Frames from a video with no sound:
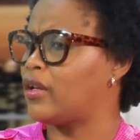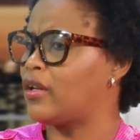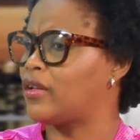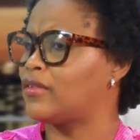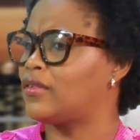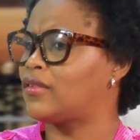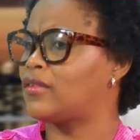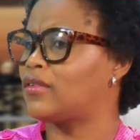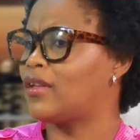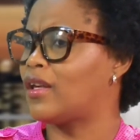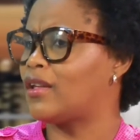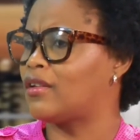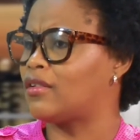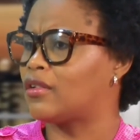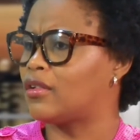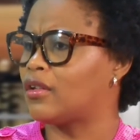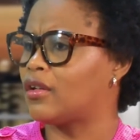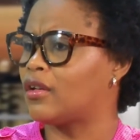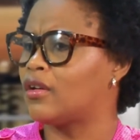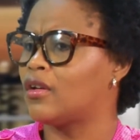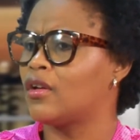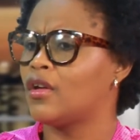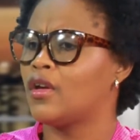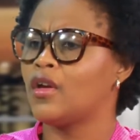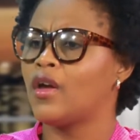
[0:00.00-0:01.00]
a
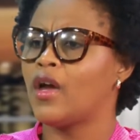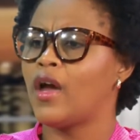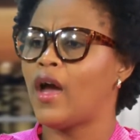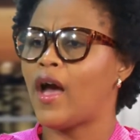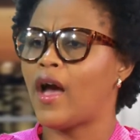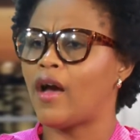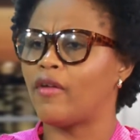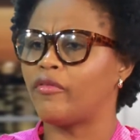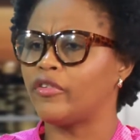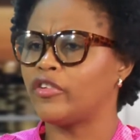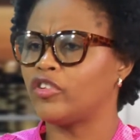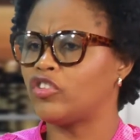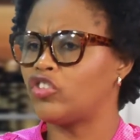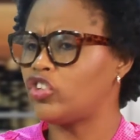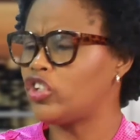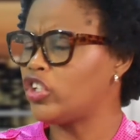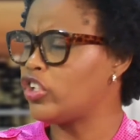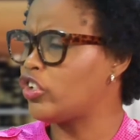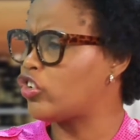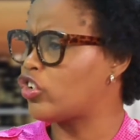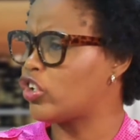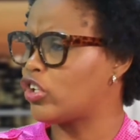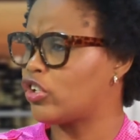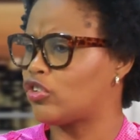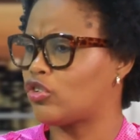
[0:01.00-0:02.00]
center, having
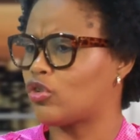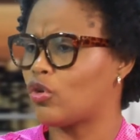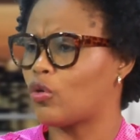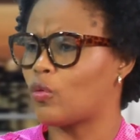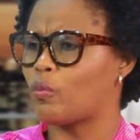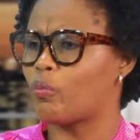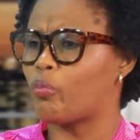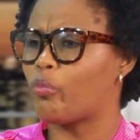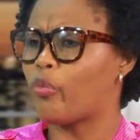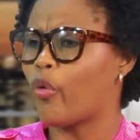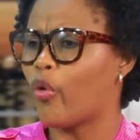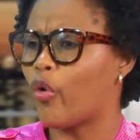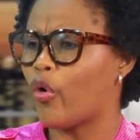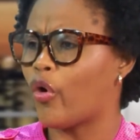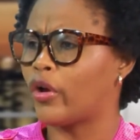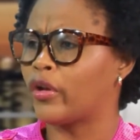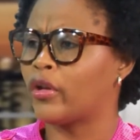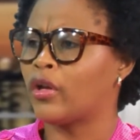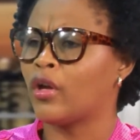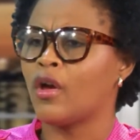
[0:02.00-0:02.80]
teachers on board,